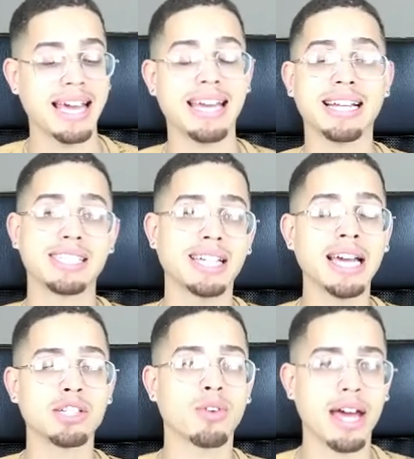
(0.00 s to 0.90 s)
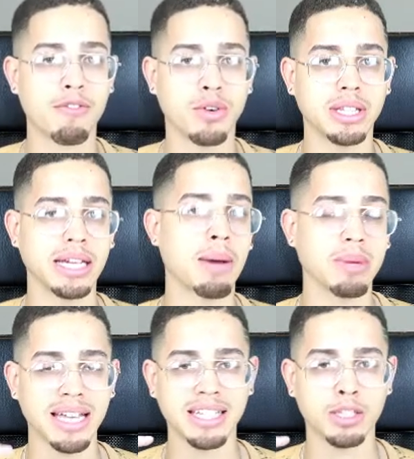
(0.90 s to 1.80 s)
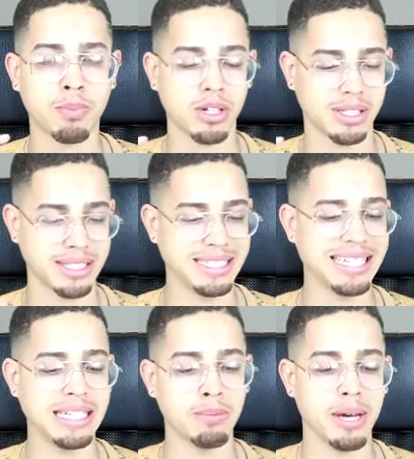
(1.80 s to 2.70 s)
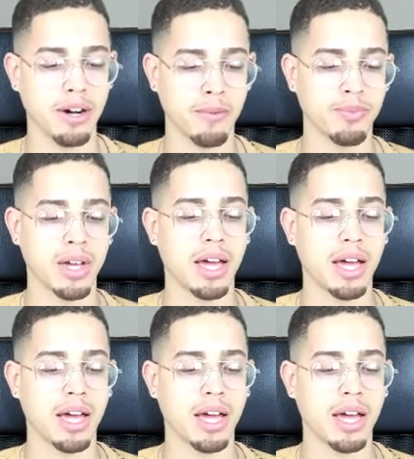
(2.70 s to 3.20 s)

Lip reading: In exchange for that free thing, I'm getting this person's email.